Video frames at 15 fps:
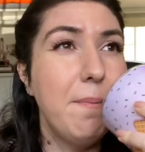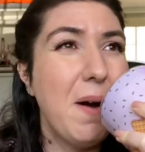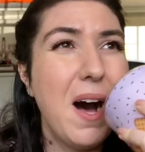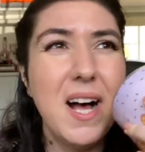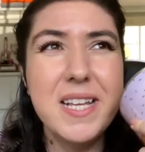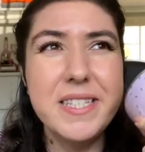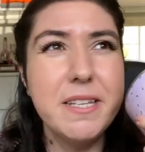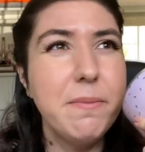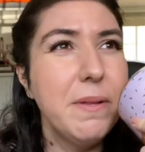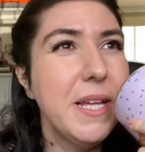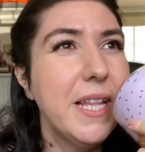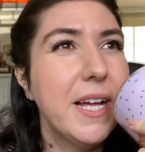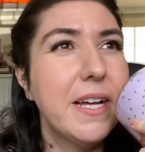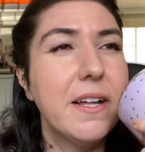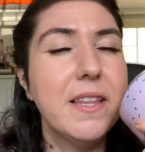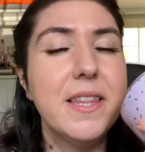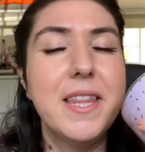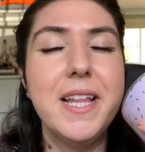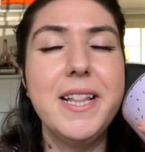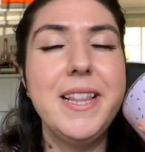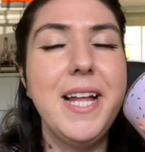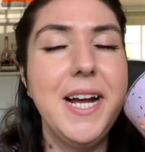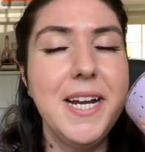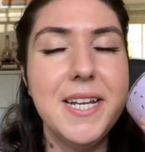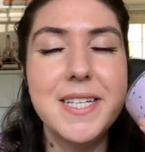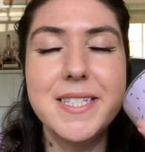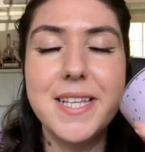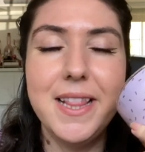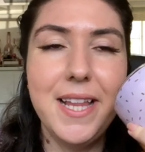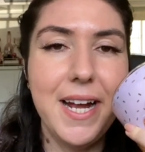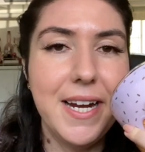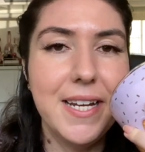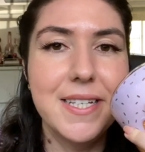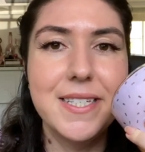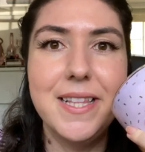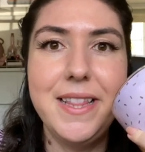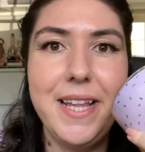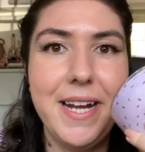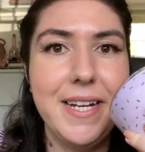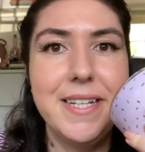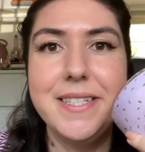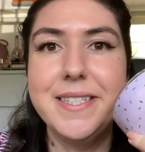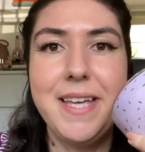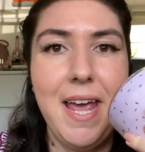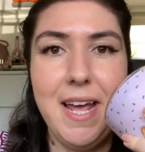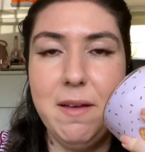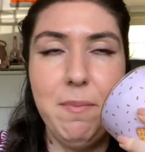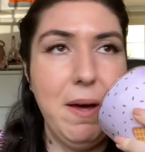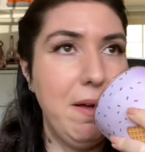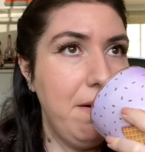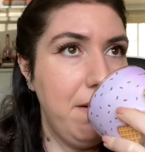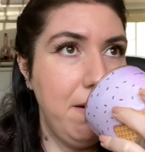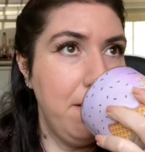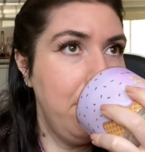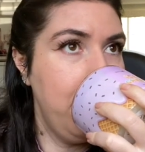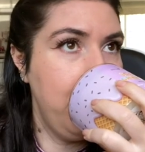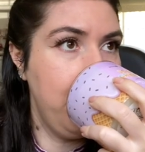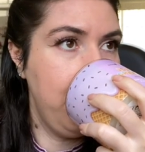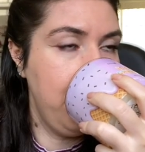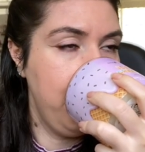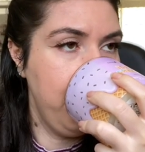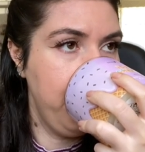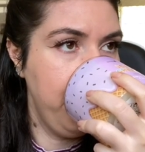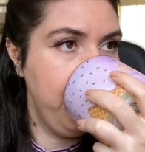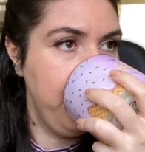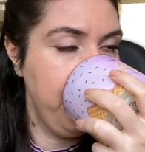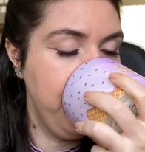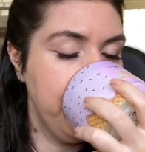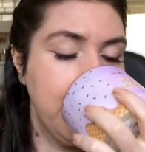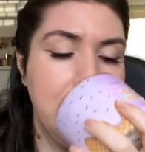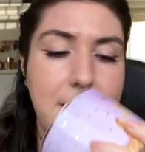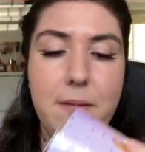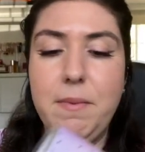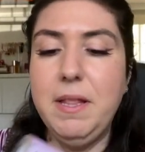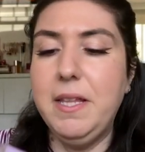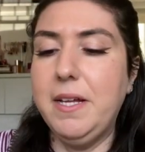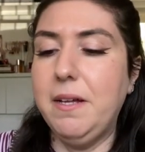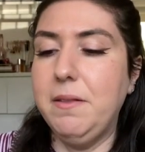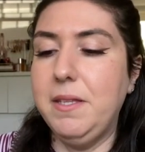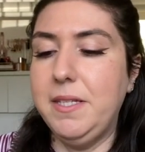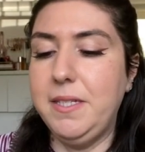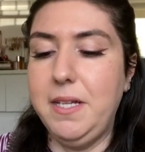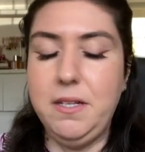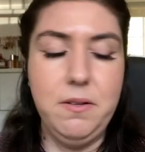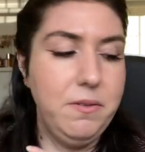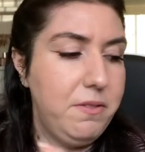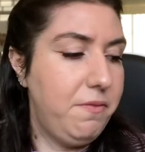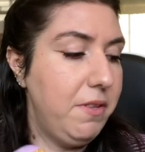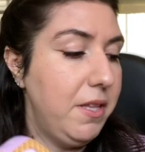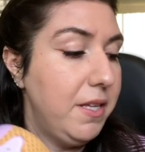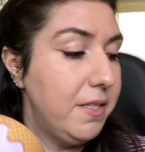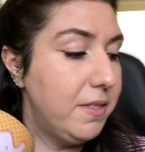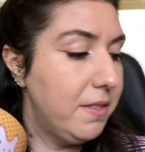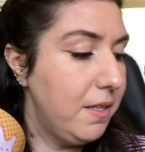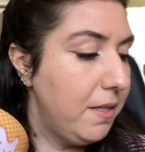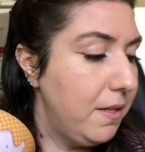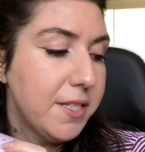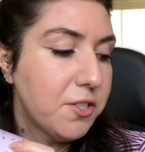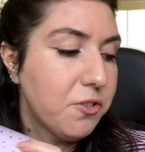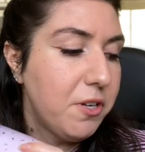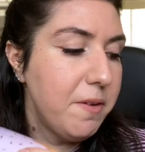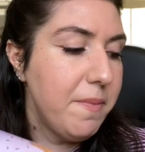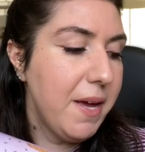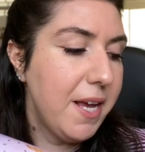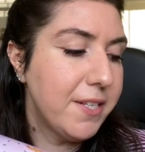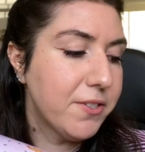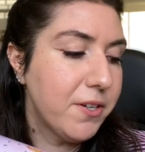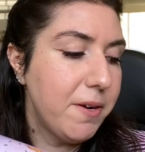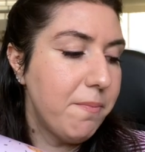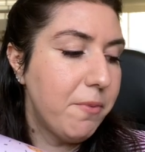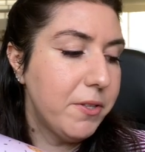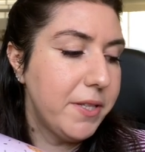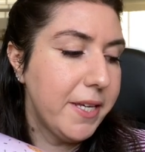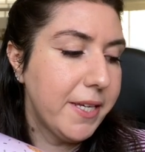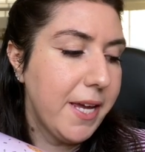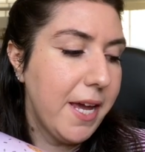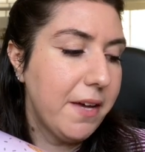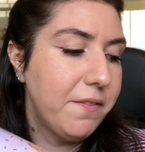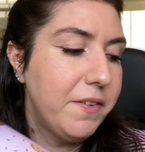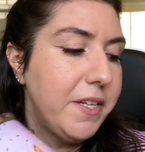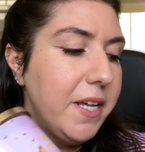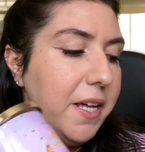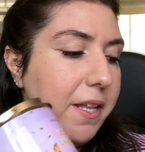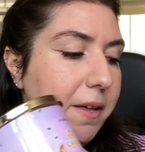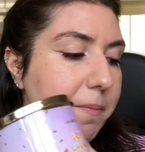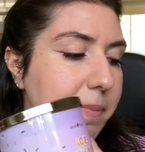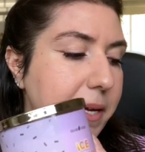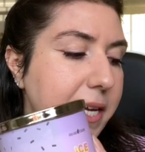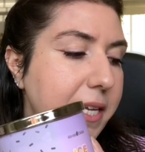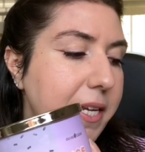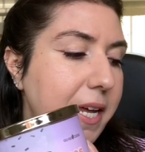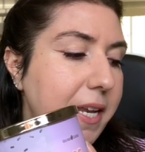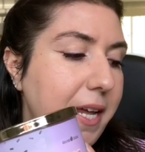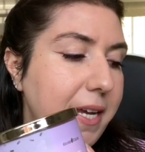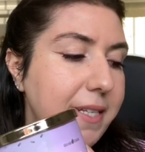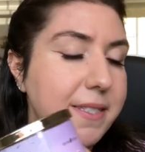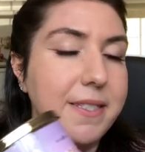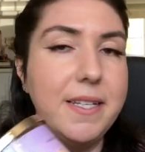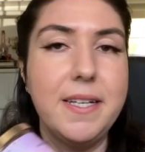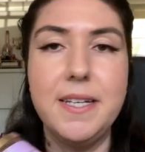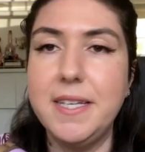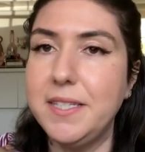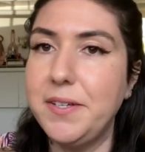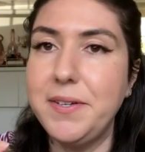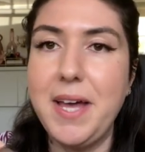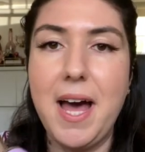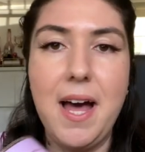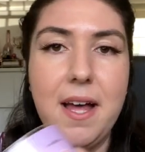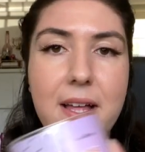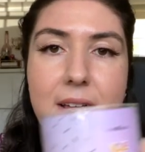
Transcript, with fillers: possibly like the lightest, lightest, lightest cake batter. Let me look at the scent notes for this. It's creamy ice cream, birthday cake, vanilla, bean, and icing. So yeah,